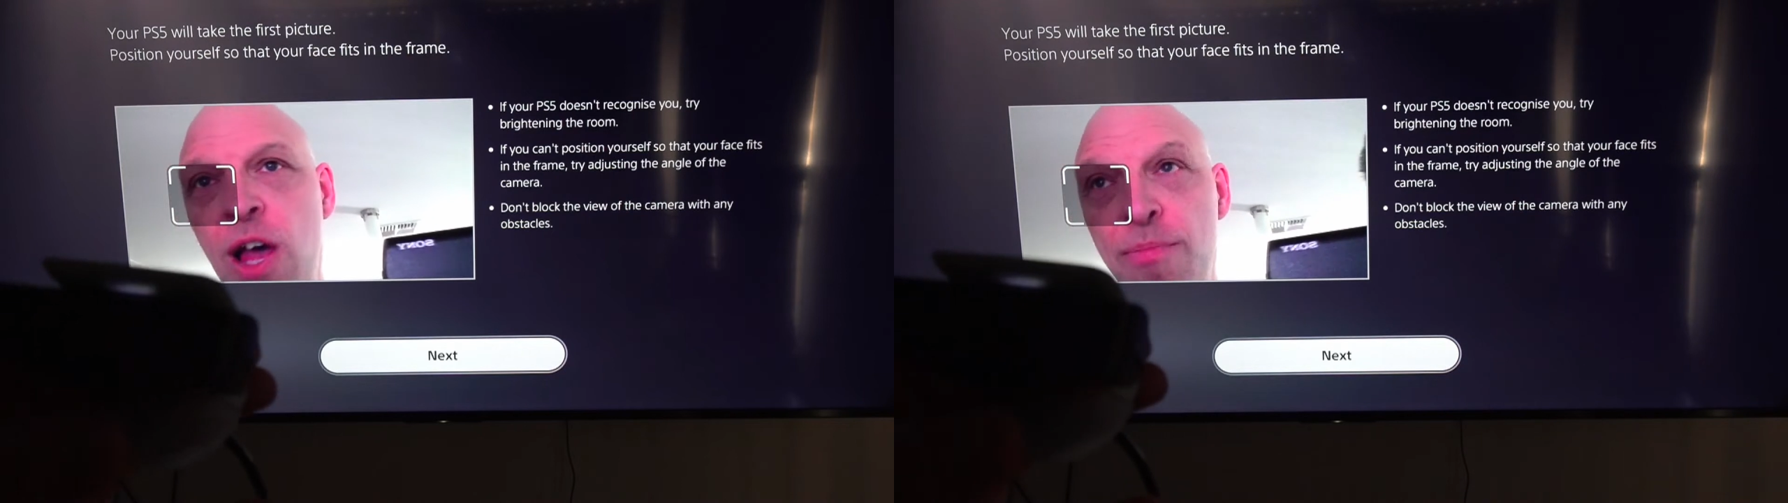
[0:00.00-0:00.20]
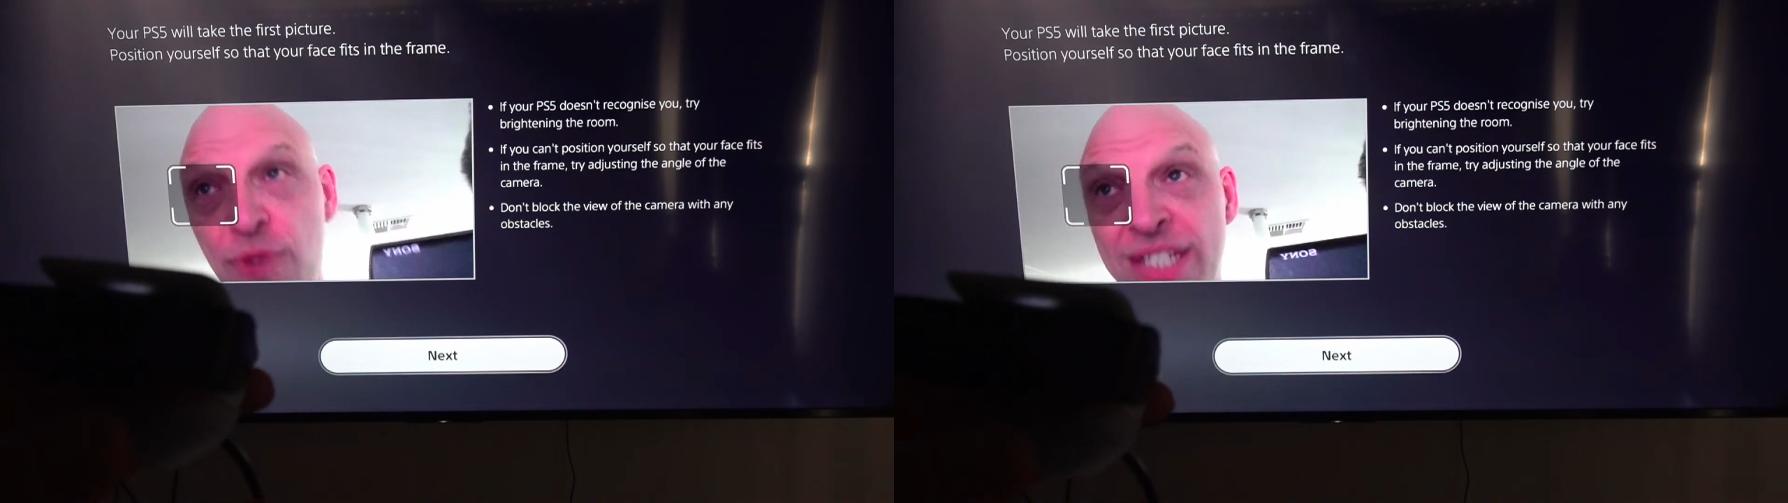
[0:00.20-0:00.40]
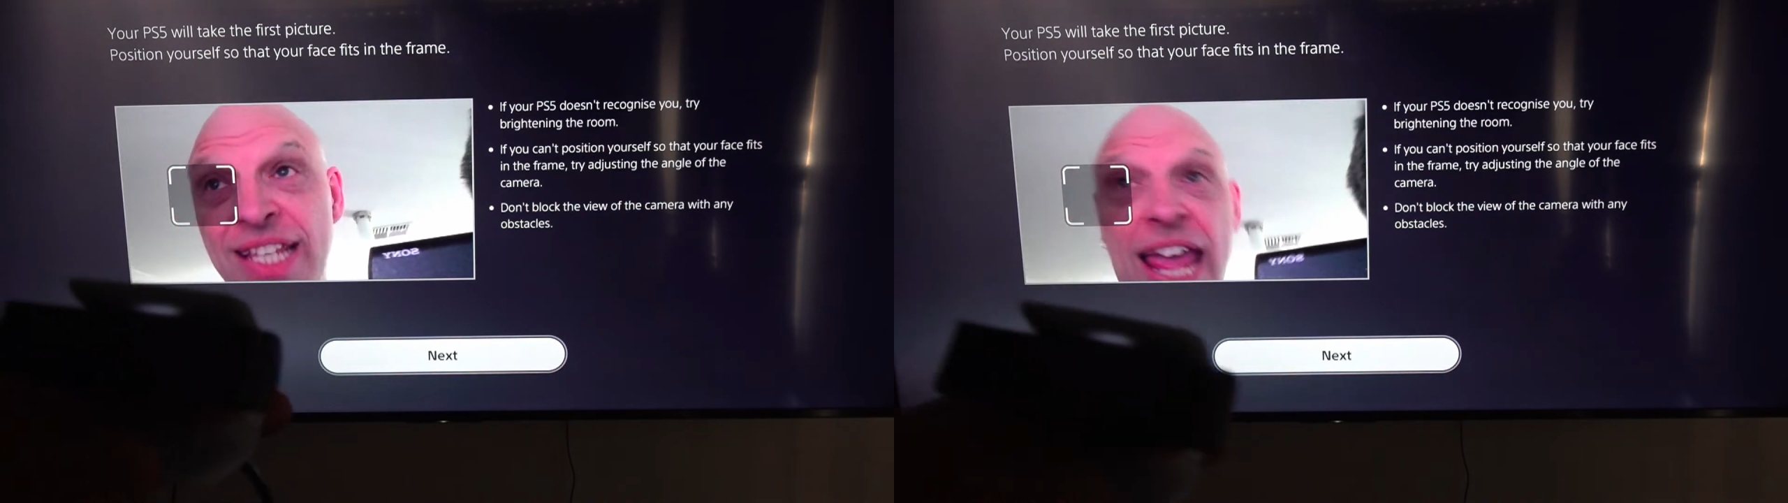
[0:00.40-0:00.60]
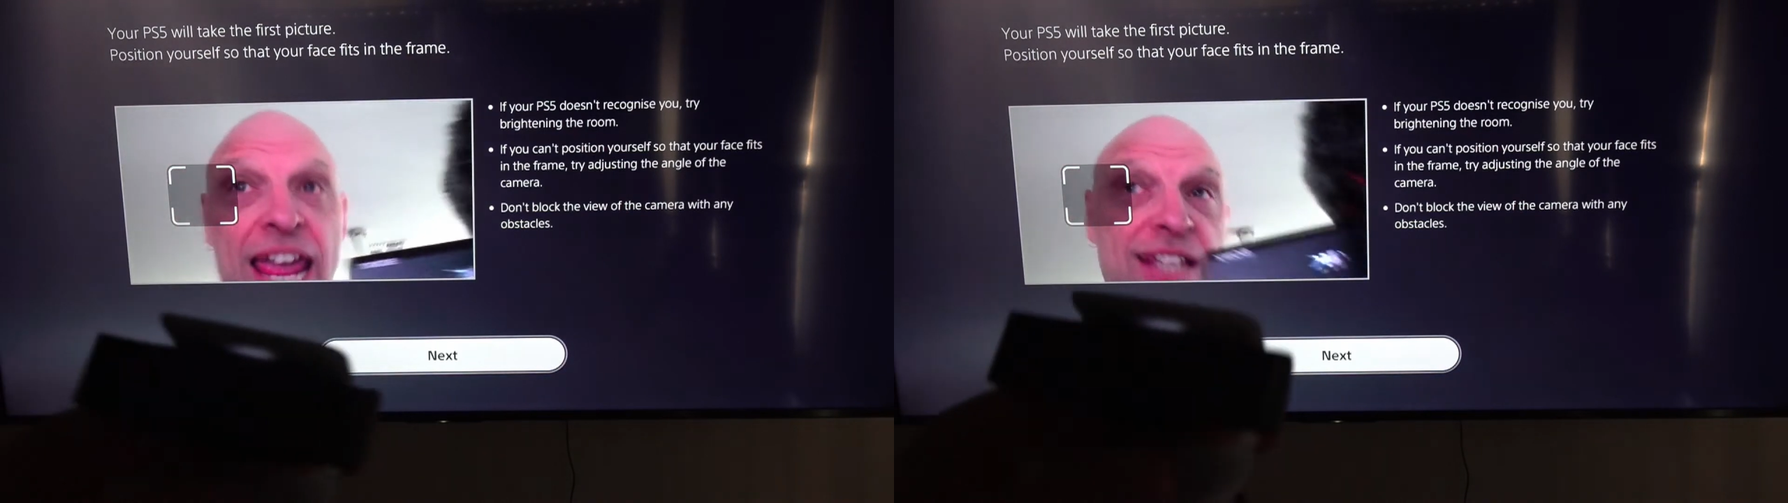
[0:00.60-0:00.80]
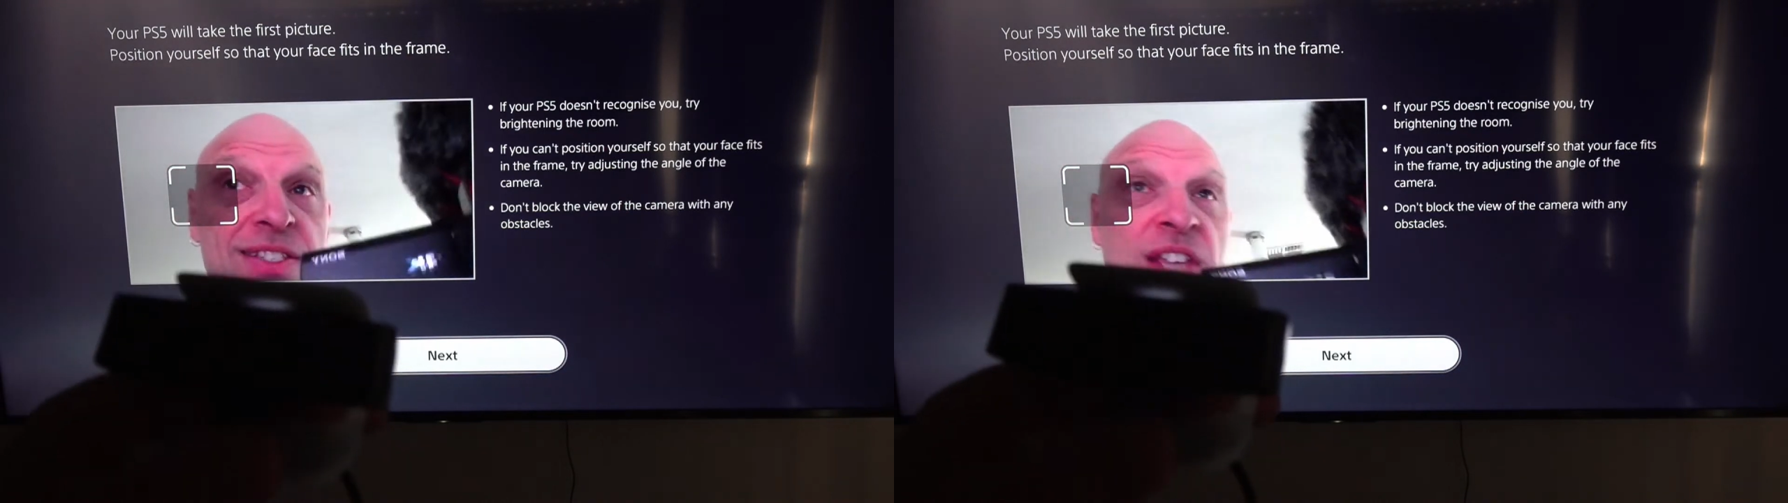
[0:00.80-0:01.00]
press
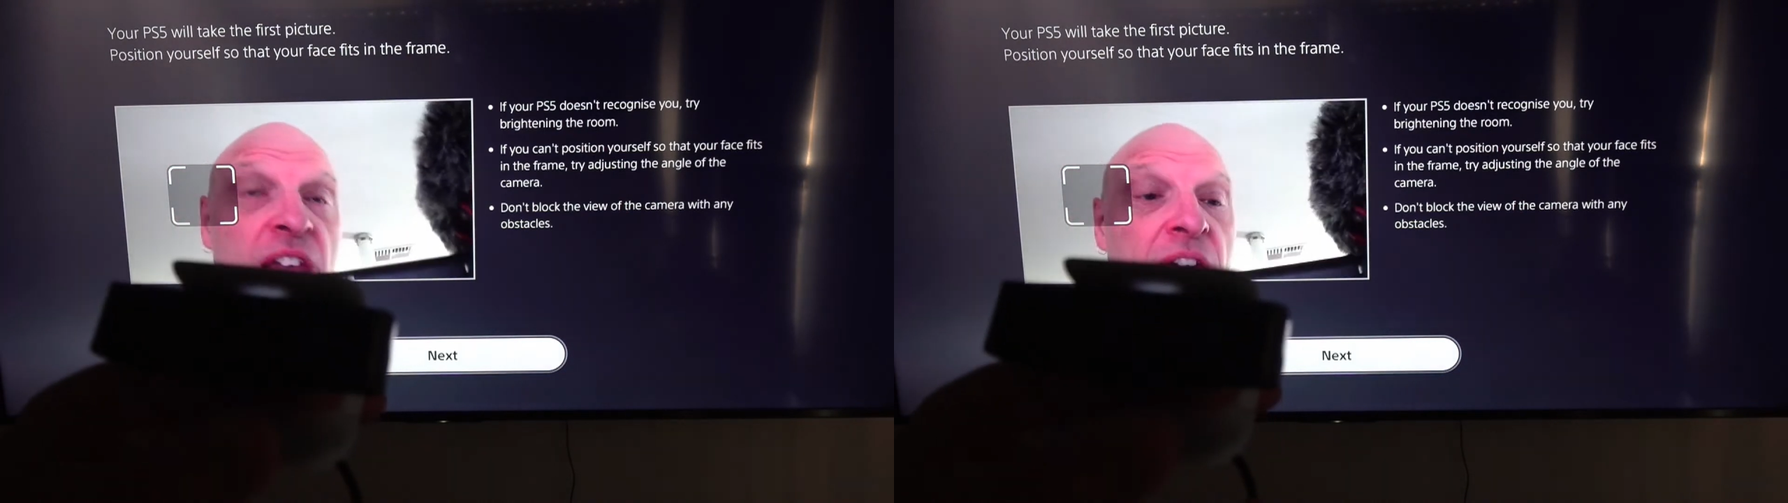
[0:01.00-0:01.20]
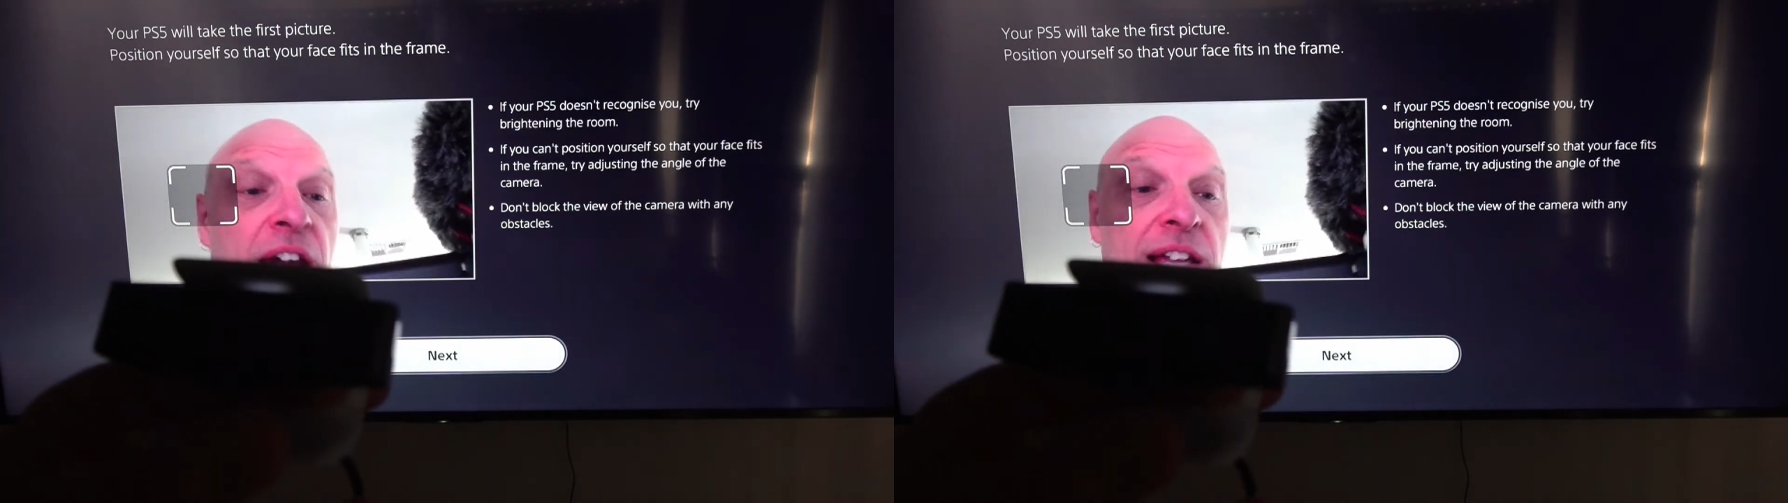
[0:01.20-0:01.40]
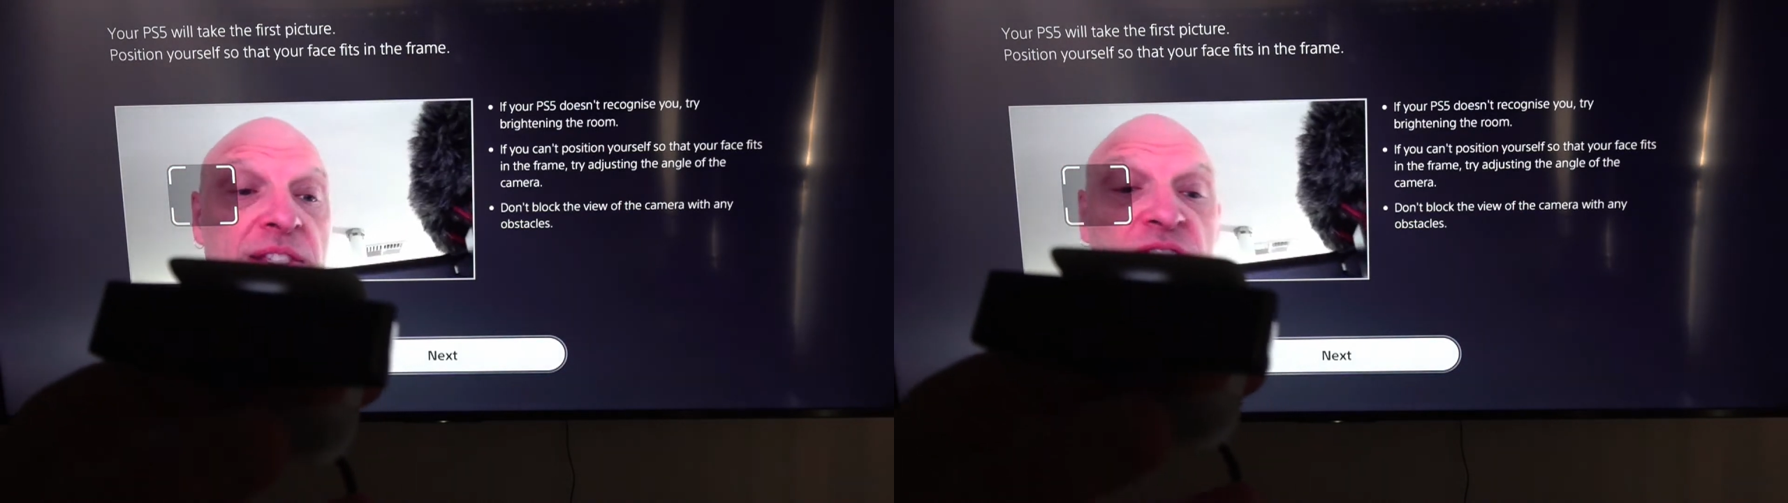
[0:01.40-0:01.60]
X, and so